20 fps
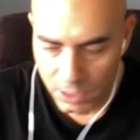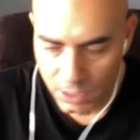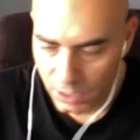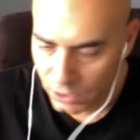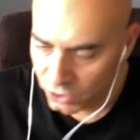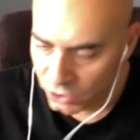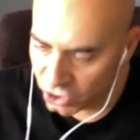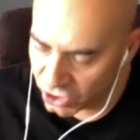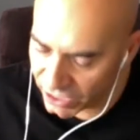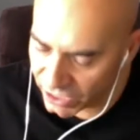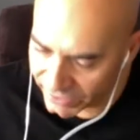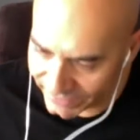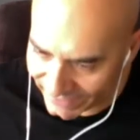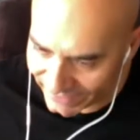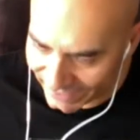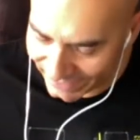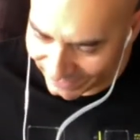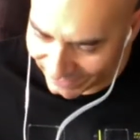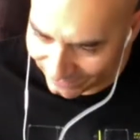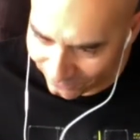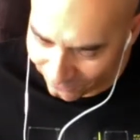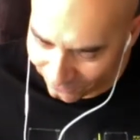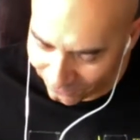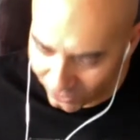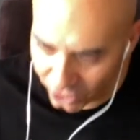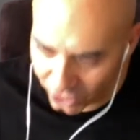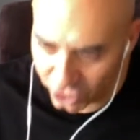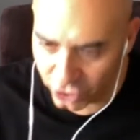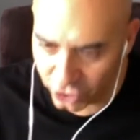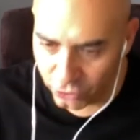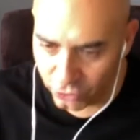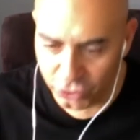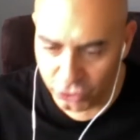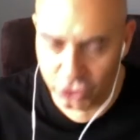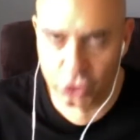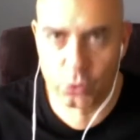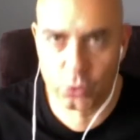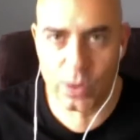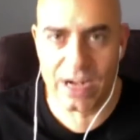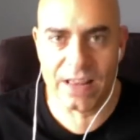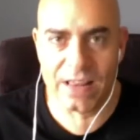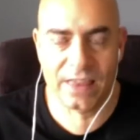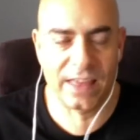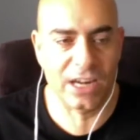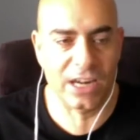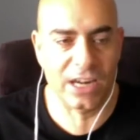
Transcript: she's got that functional strength that is